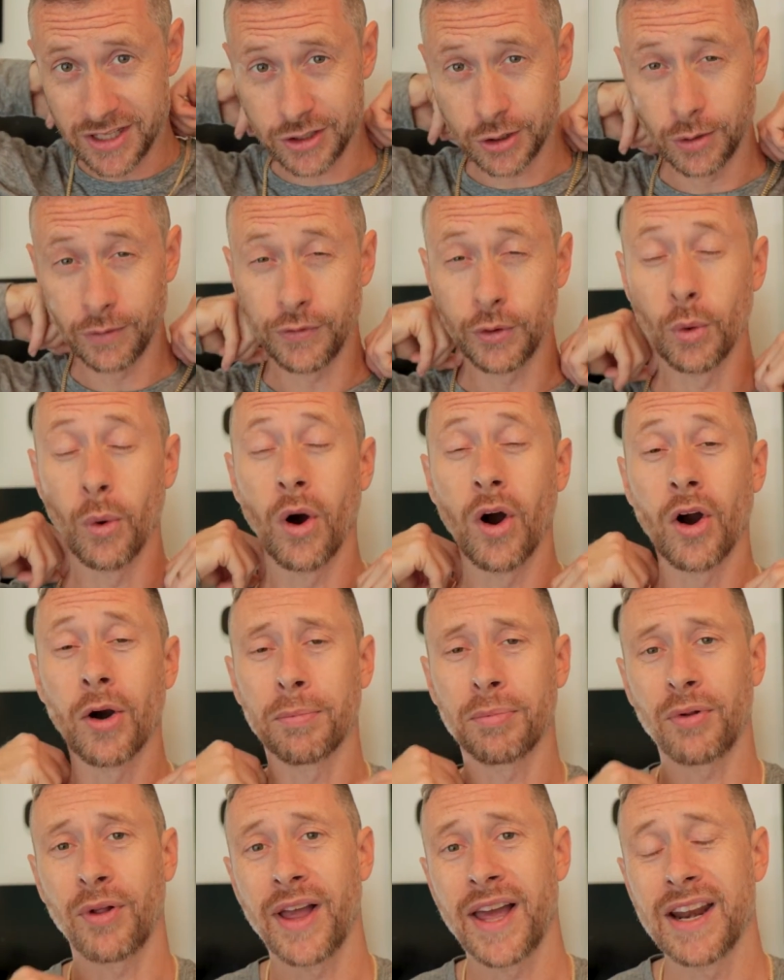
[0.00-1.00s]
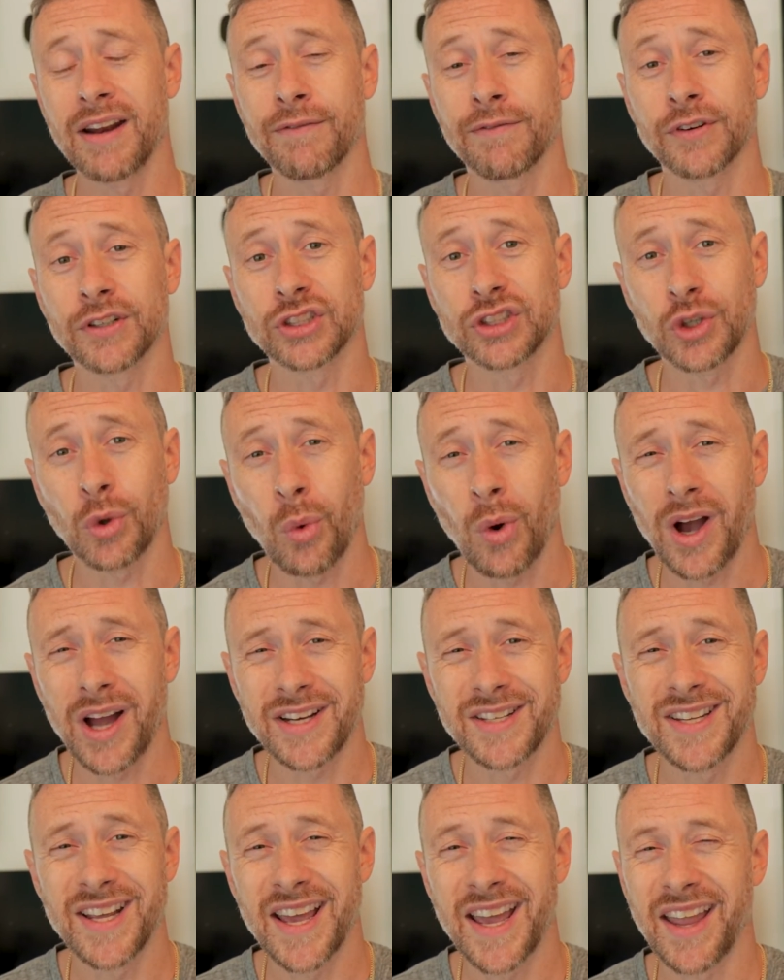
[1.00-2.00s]
So if you are planning for
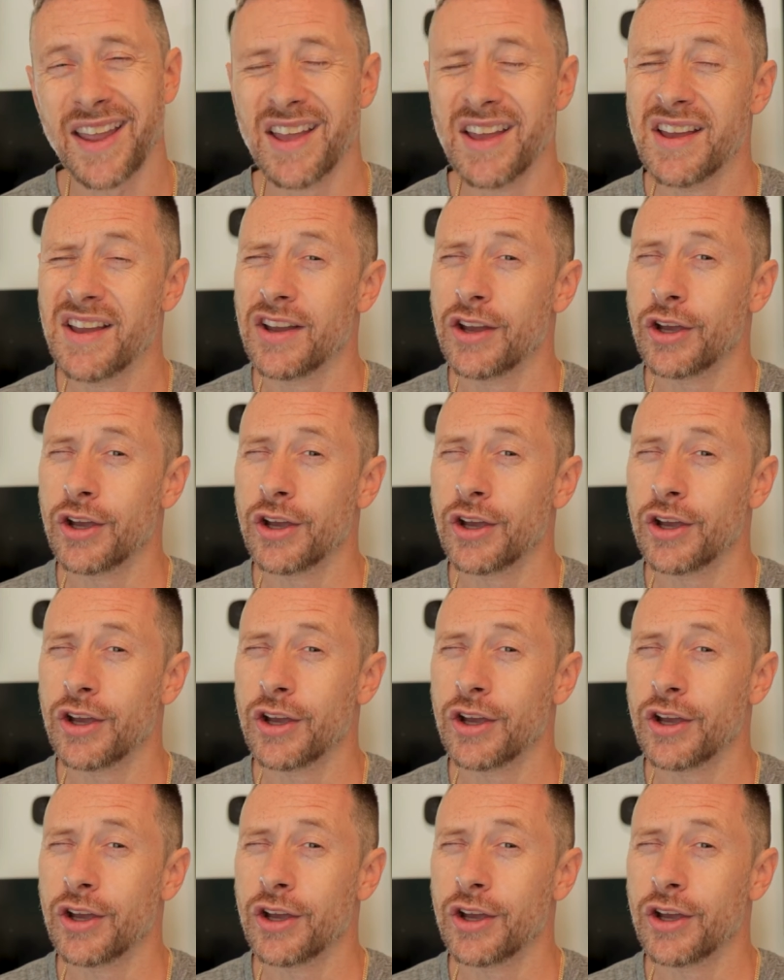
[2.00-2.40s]
squat day,